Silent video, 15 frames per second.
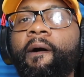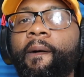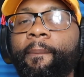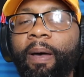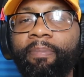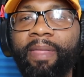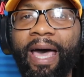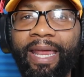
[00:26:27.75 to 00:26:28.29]

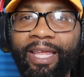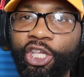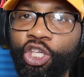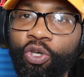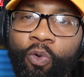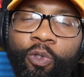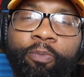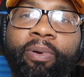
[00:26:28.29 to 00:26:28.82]
I'm not a
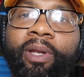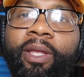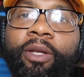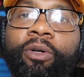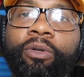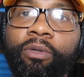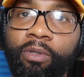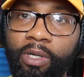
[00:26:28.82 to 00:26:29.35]
huge
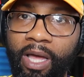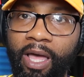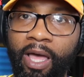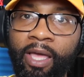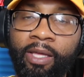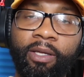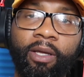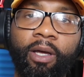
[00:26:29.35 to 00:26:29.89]
political
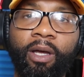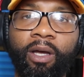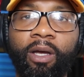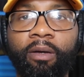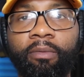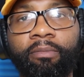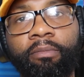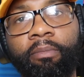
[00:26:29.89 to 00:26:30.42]
guy,
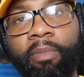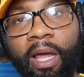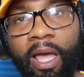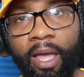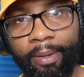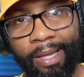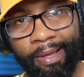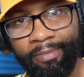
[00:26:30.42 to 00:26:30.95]

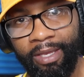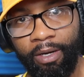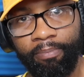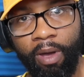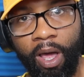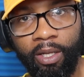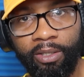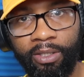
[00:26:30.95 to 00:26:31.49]
but I'm into
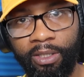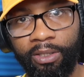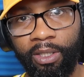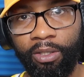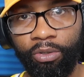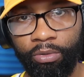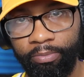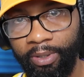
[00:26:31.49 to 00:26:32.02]
politics a
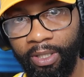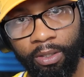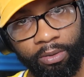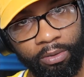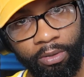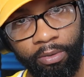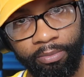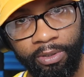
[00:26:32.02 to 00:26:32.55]
little bit.
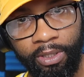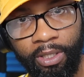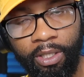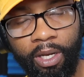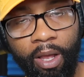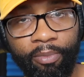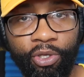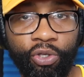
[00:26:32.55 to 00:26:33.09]
You know what I'm saying?
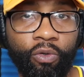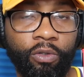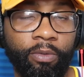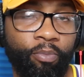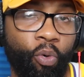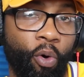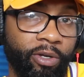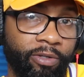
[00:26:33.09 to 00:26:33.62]
I'm a huge
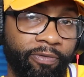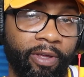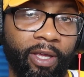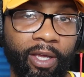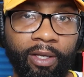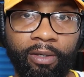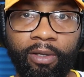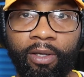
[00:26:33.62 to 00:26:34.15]
sports
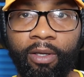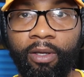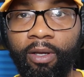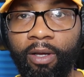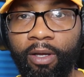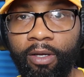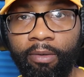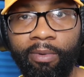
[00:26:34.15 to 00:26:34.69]
fan.
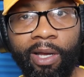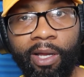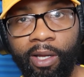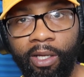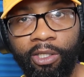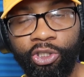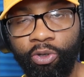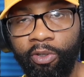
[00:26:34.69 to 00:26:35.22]

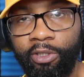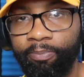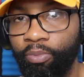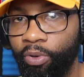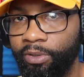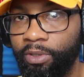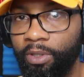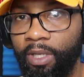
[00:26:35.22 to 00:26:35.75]
I enjoy
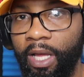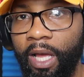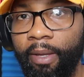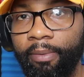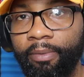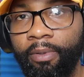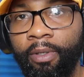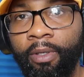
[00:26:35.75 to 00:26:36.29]
sports a lot.